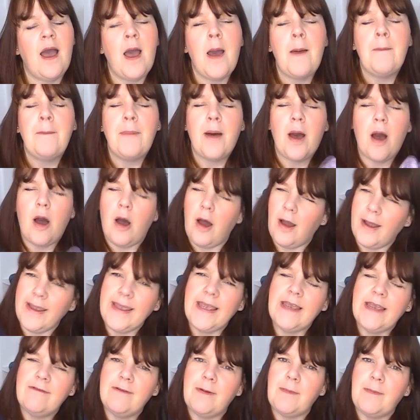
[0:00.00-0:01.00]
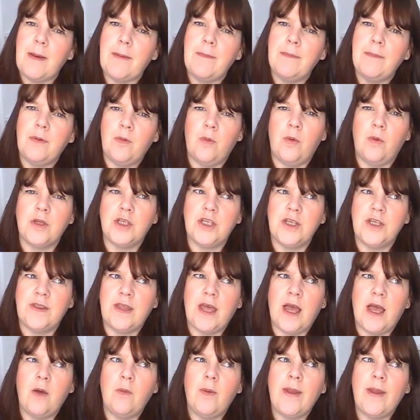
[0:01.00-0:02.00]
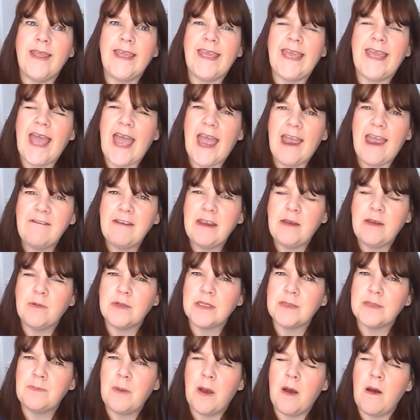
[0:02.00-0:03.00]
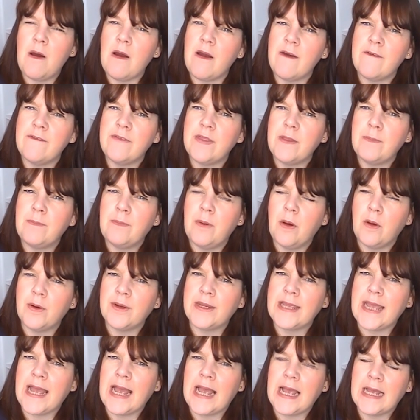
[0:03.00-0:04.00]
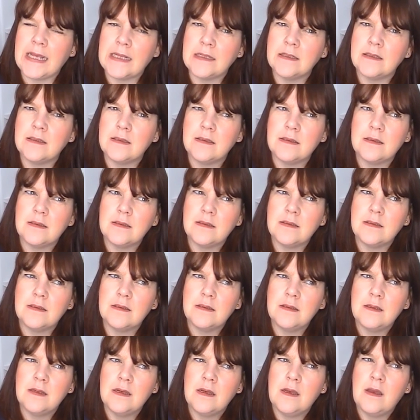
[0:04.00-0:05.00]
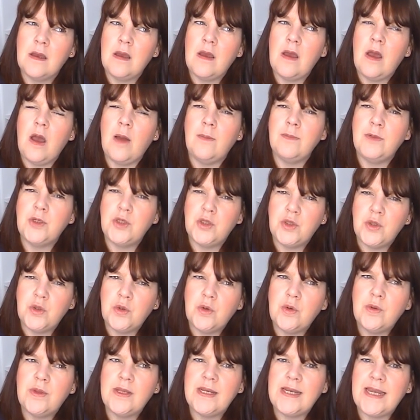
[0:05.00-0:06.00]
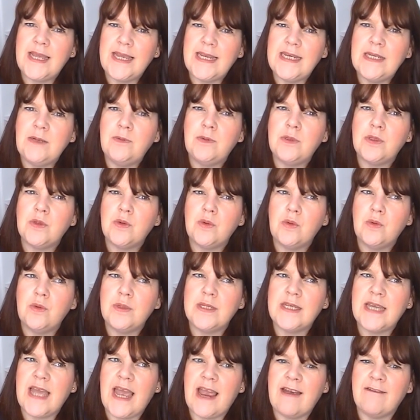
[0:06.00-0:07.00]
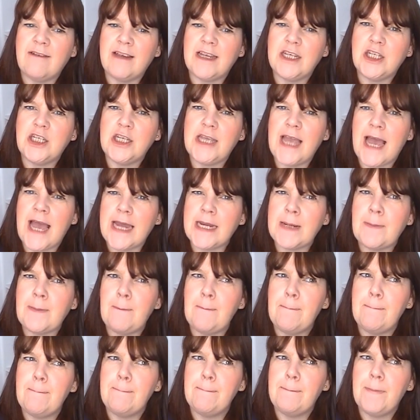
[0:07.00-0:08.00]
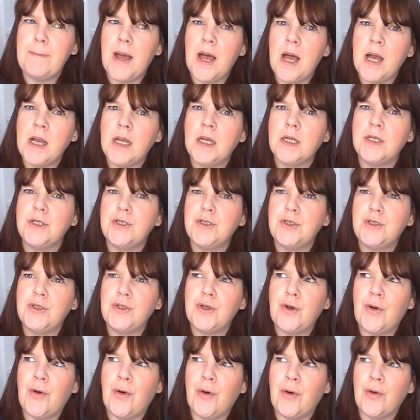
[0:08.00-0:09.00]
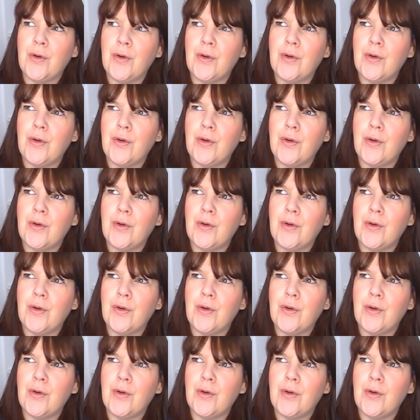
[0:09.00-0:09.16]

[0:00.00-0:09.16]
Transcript: But I can remember watching that when Kerry was part of the podcast. I'm sure the lady was called Kerry. She had a pug dog.